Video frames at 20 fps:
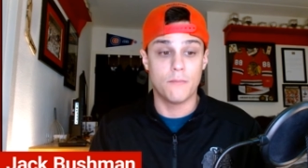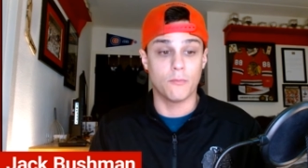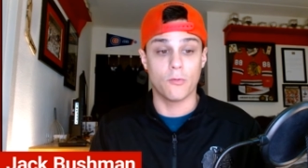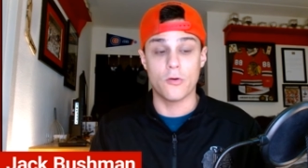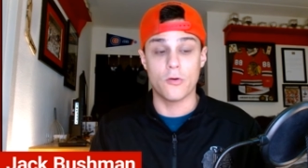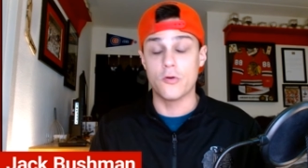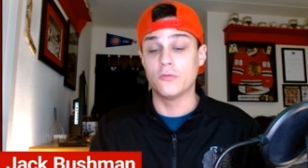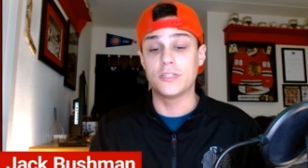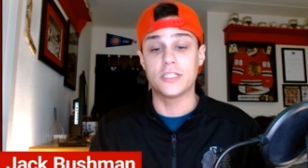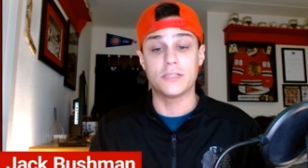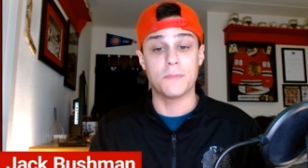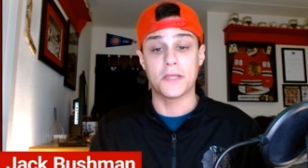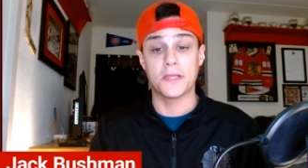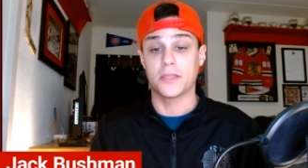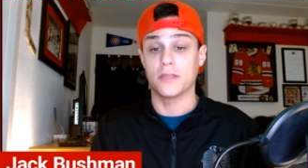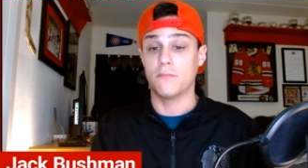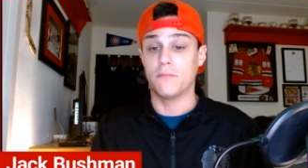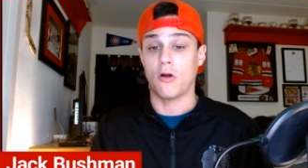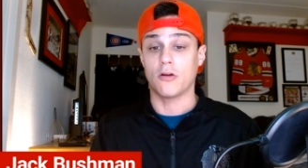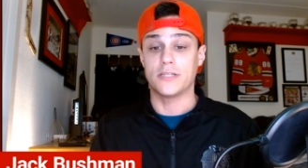Maroon, Smith,
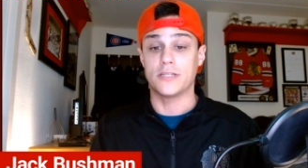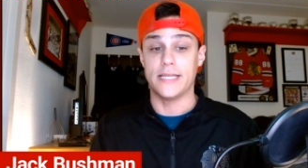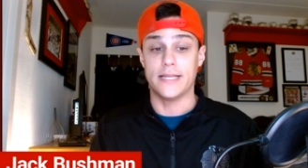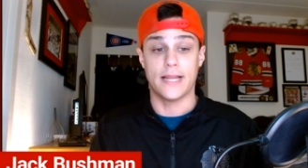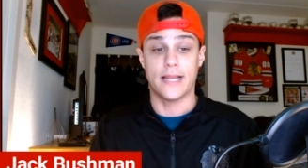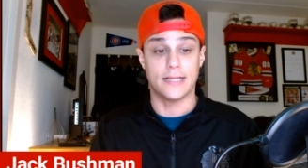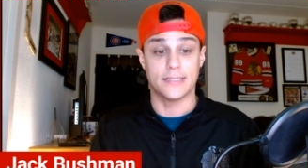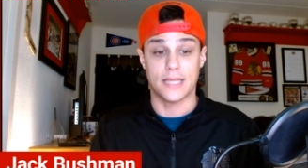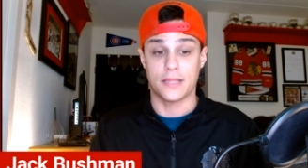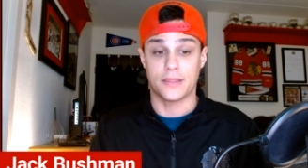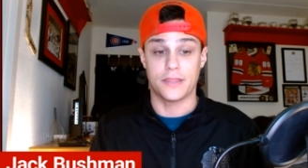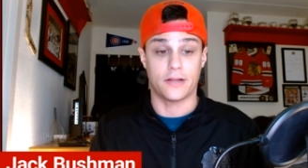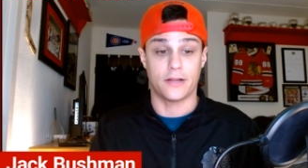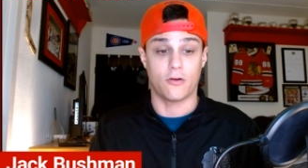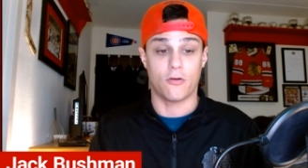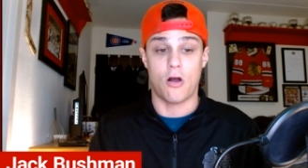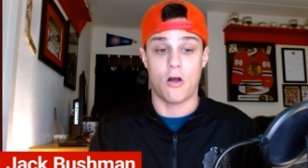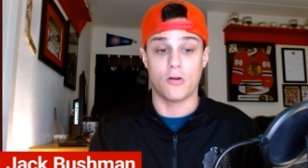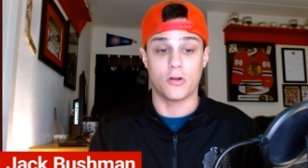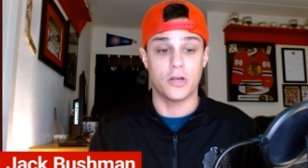and Martinez, I think,
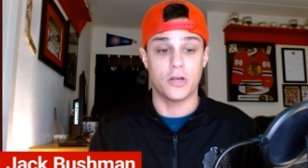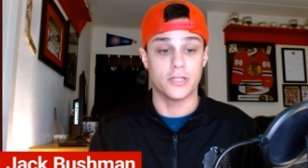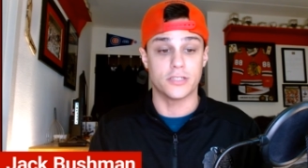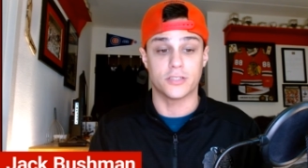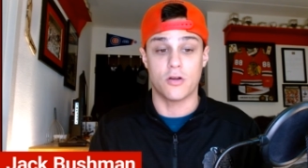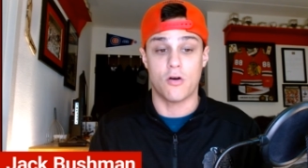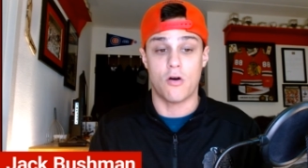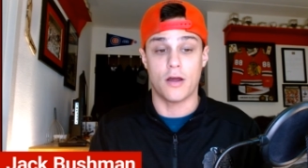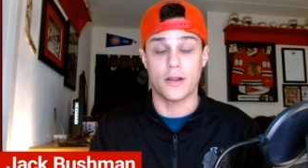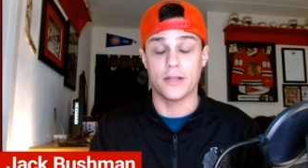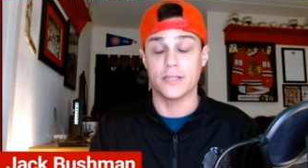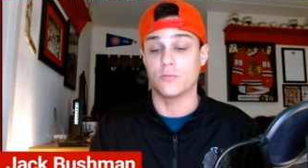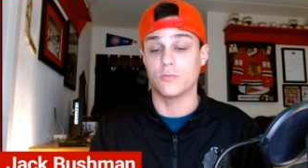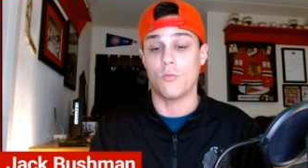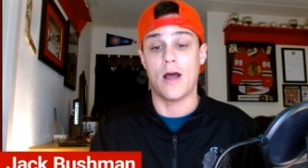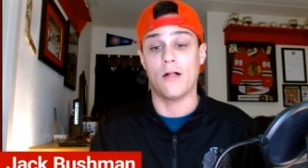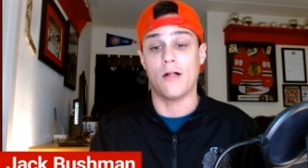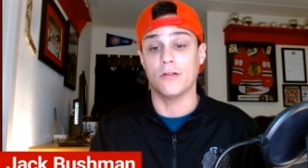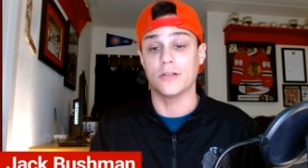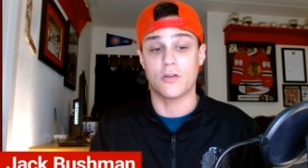are all good as gone, as
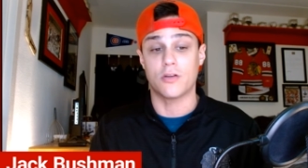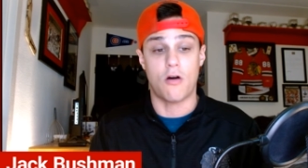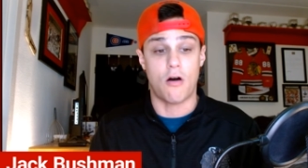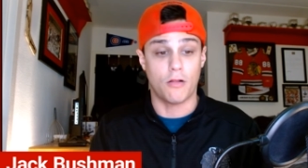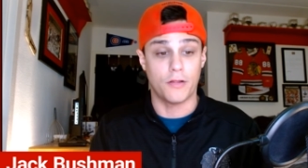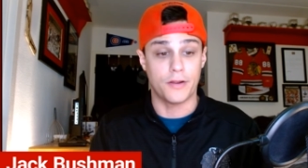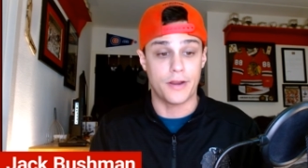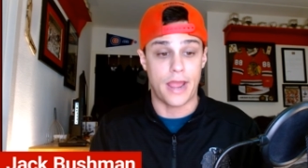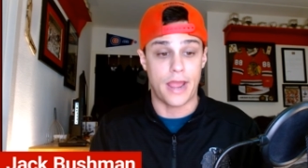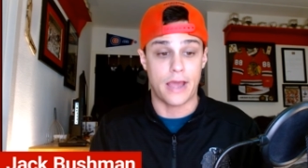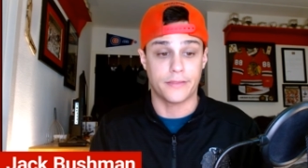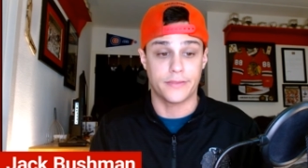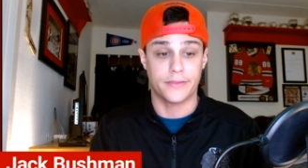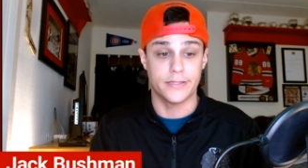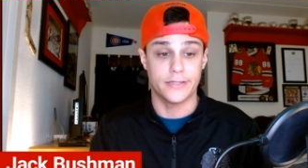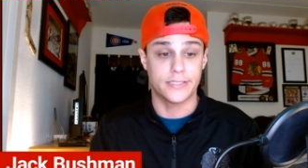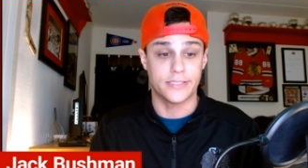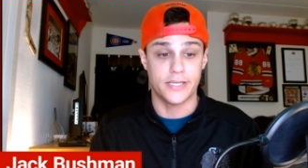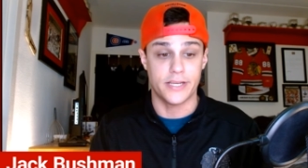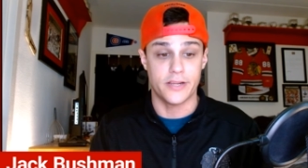well as Hall and
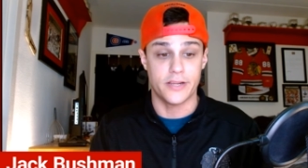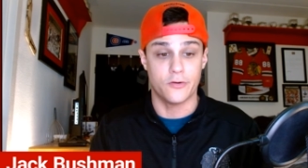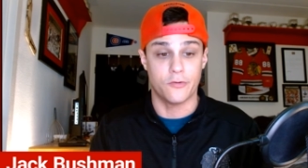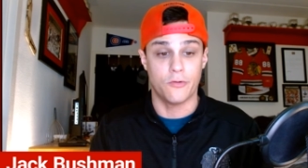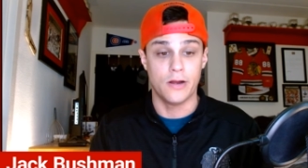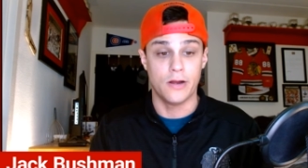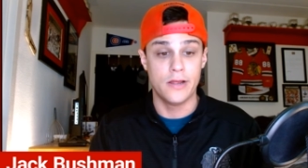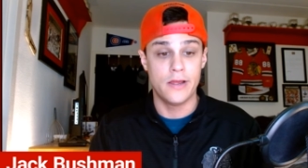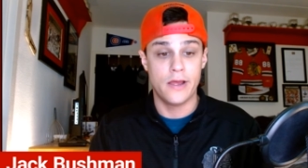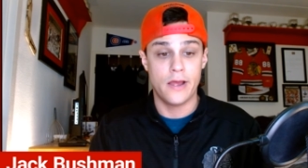Athanasiou.